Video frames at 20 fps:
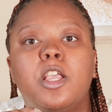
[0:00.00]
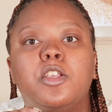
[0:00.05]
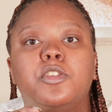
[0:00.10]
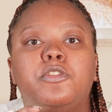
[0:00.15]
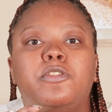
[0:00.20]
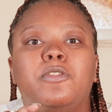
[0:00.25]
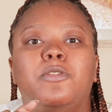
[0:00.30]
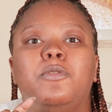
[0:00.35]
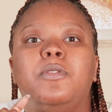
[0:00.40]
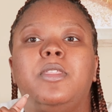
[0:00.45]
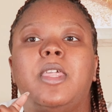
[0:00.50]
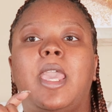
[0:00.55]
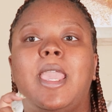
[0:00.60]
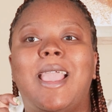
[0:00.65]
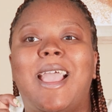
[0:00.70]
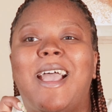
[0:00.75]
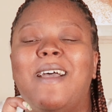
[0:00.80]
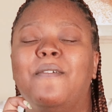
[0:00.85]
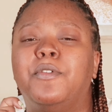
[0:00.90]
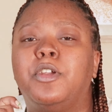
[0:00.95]
so
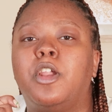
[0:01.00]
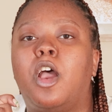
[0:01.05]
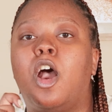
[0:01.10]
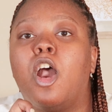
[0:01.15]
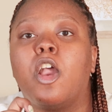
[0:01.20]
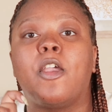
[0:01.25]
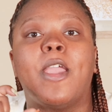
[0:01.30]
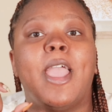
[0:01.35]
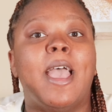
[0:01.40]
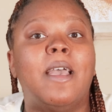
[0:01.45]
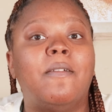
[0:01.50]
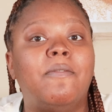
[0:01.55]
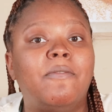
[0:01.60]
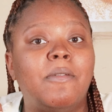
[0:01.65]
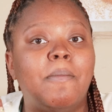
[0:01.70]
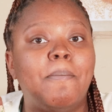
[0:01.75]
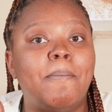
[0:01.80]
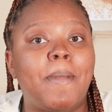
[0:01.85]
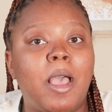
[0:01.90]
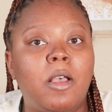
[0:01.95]
they have an RF
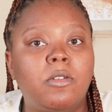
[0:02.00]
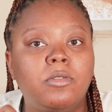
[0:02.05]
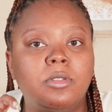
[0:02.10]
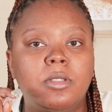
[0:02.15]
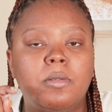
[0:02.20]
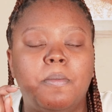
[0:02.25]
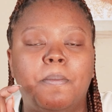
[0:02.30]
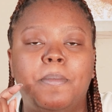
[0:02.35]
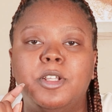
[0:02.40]
mount,